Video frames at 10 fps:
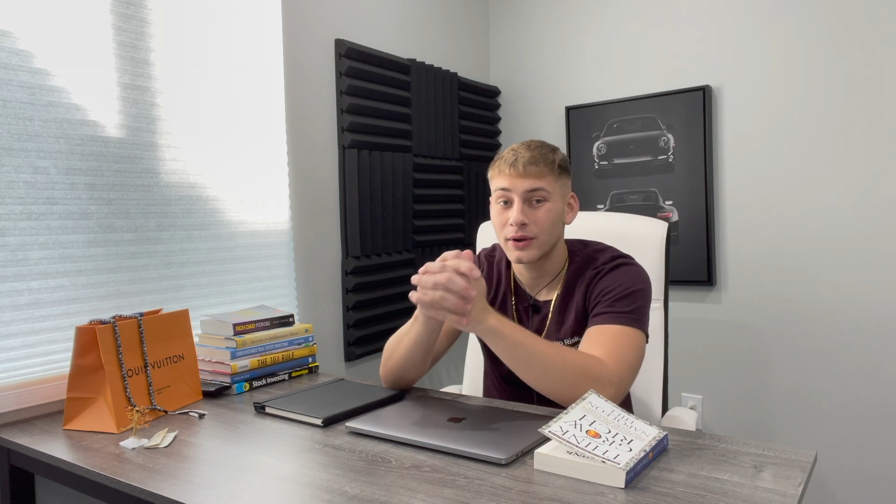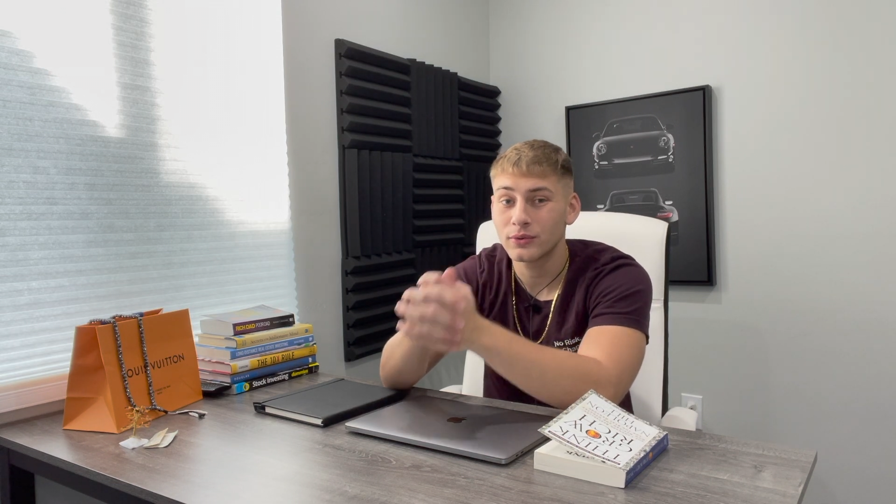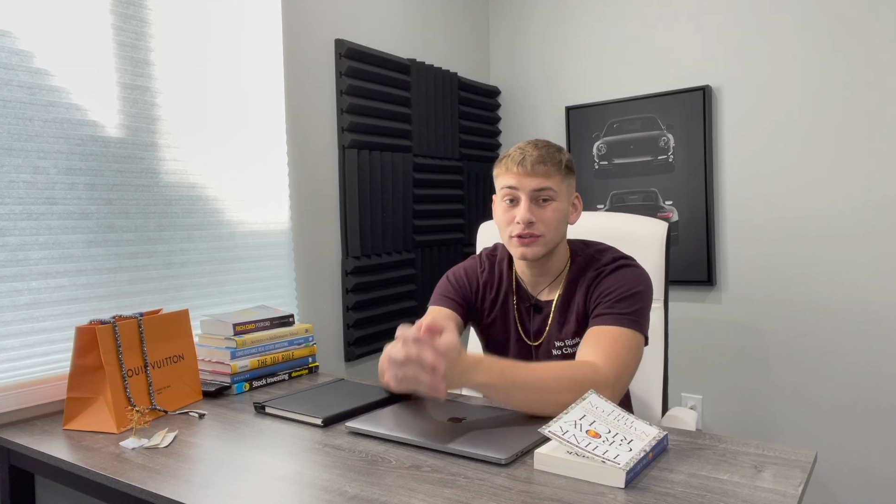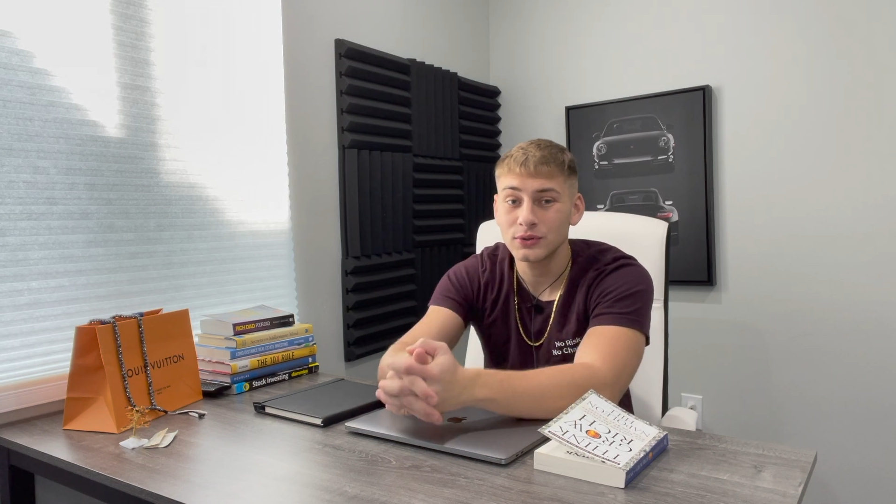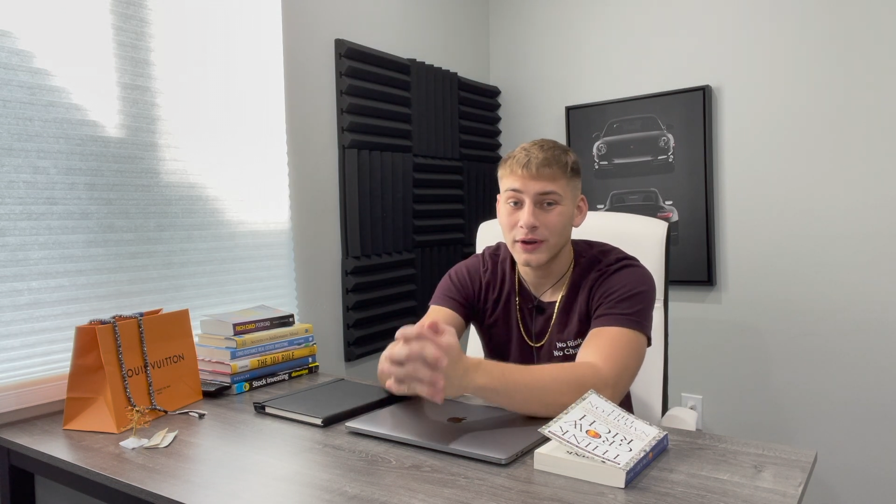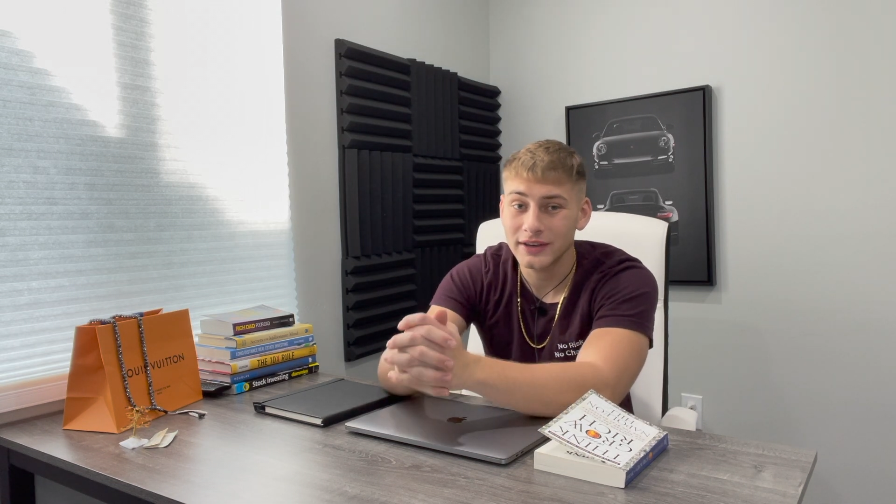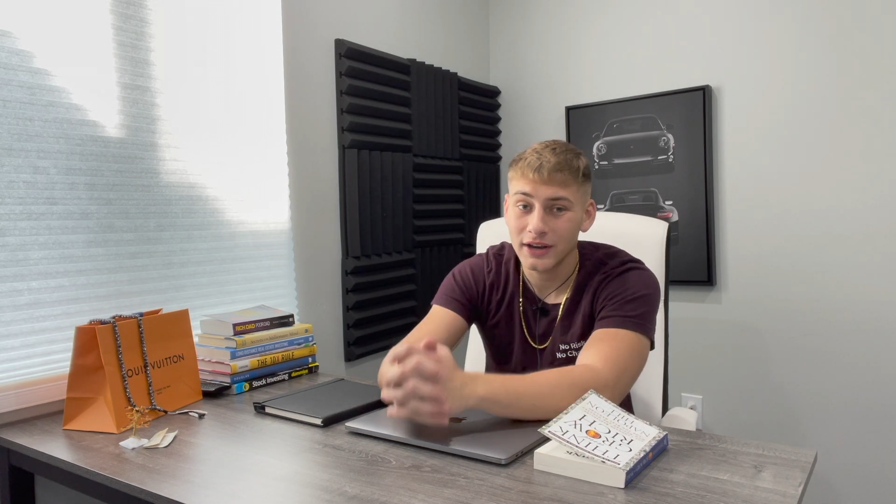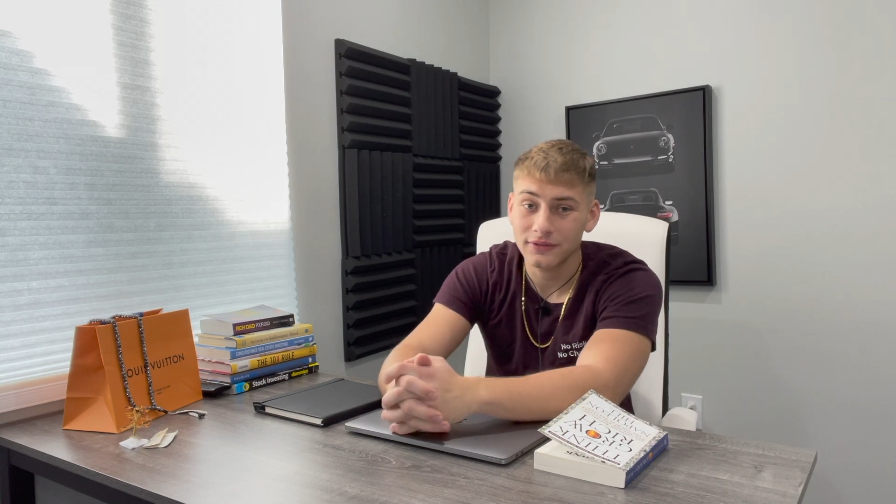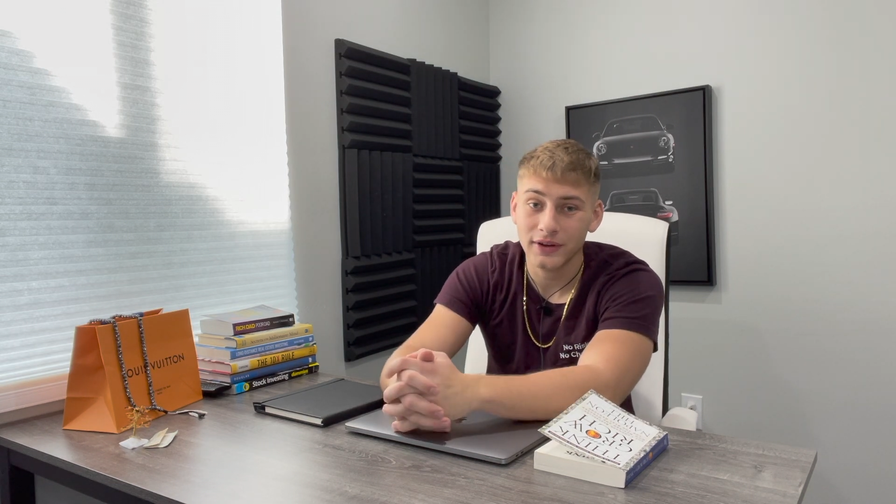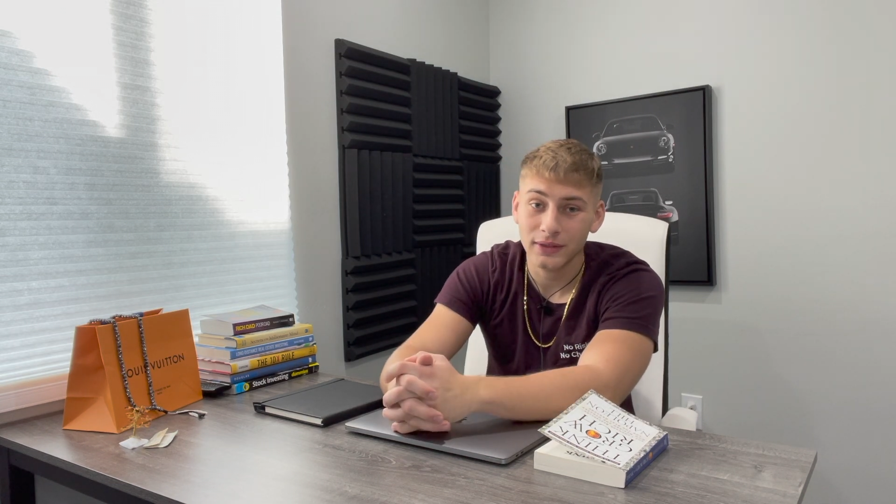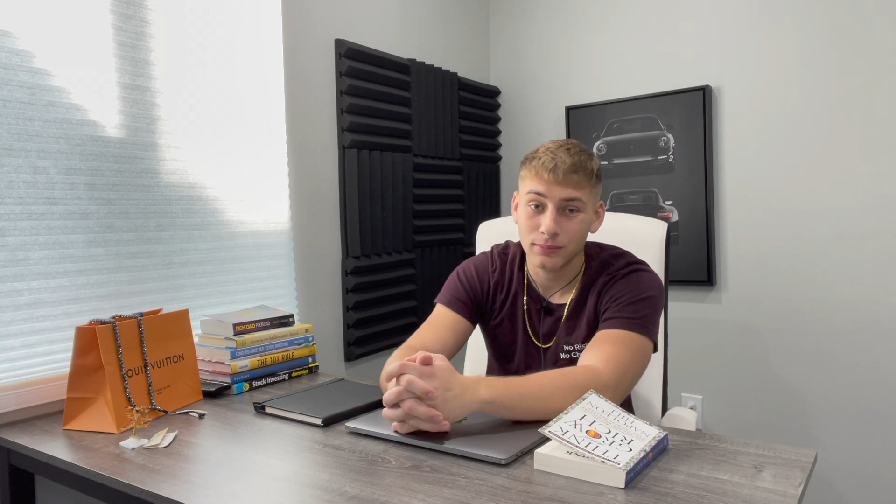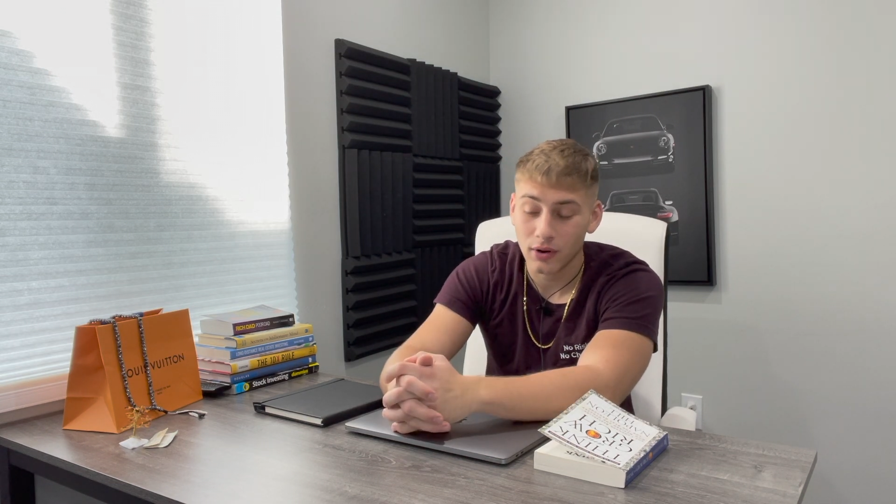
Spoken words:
And once you identify the